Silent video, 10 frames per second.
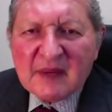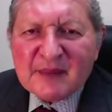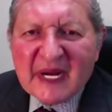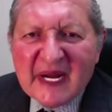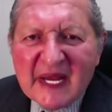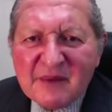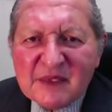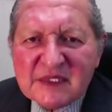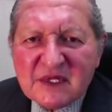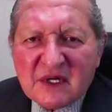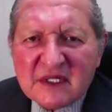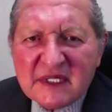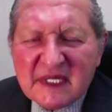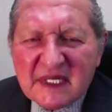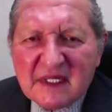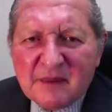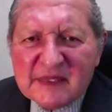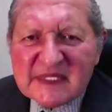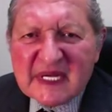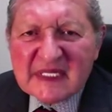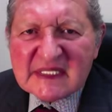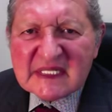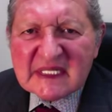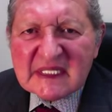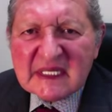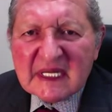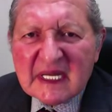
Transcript: My name is Dr. Hillel Mazansky,